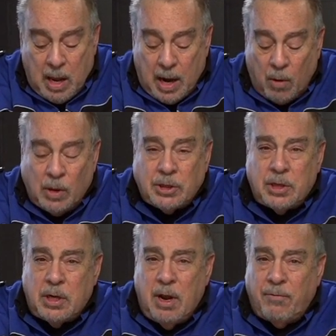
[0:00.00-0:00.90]
Now, what's
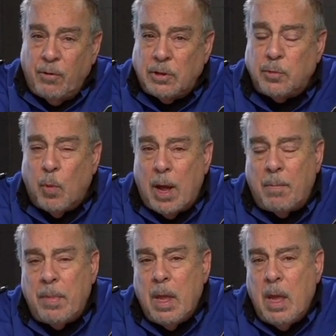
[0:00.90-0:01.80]
the difference?
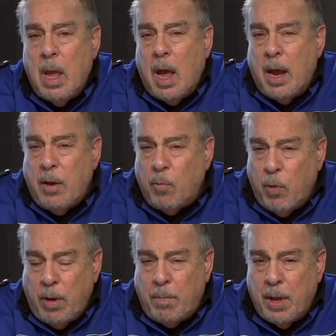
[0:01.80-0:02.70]
Well, a
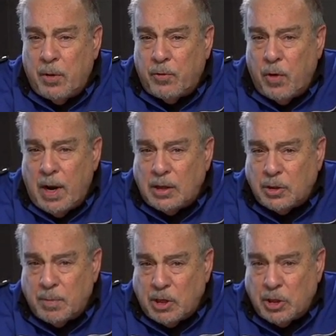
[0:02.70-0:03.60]
rebuilt
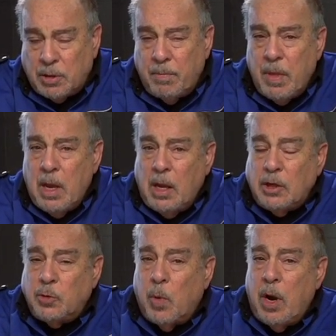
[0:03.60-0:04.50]
transmission
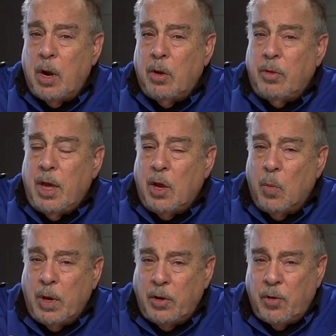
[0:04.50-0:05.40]
is where they
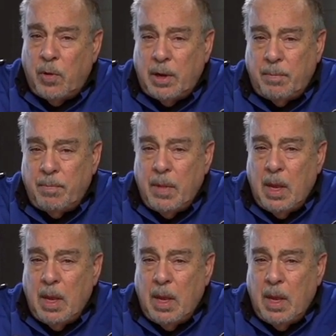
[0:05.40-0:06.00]
go into it